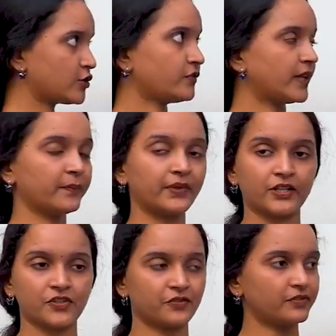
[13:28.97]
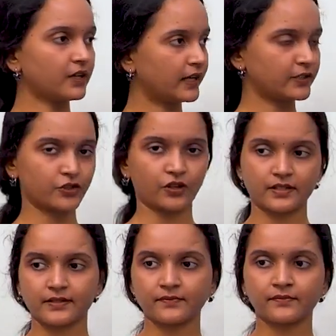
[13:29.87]
of temperature for lead
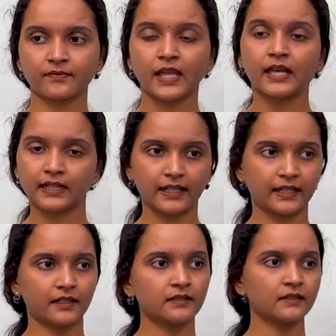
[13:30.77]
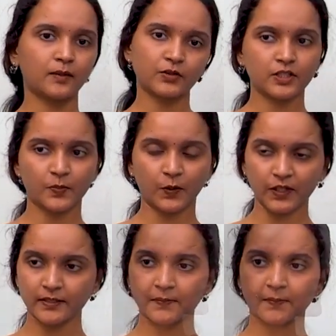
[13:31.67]
shots. Clear up to this point?